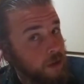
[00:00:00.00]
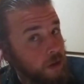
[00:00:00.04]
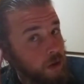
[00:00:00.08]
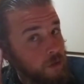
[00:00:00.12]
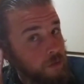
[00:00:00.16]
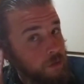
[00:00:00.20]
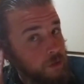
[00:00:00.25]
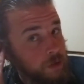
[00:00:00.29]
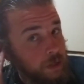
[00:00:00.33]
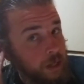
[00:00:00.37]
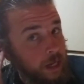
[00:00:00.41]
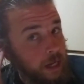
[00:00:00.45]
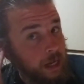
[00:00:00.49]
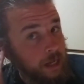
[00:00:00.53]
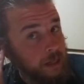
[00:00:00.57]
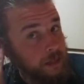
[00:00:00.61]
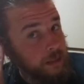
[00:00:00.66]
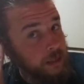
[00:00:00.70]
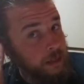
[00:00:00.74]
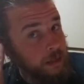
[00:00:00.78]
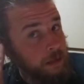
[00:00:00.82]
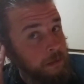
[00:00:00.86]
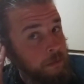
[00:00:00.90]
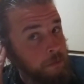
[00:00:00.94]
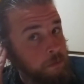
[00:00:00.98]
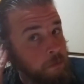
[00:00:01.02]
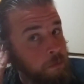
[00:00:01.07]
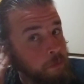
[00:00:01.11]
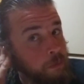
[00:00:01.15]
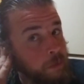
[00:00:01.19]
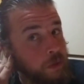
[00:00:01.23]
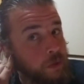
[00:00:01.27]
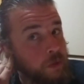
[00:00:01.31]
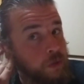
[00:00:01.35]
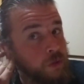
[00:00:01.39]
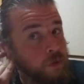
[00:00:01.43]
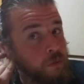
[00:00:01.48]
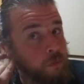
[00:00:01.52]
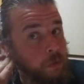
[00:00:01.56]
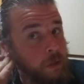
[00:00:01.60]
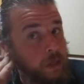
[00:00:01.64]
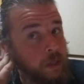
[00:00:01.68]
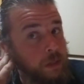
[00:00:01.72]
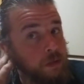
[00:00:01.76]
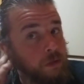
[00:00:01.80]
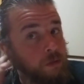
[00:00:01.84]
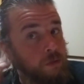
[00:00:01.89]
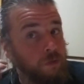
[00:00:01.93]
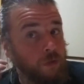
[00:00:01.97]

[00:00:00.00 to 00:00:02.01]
overtalked and pushed way too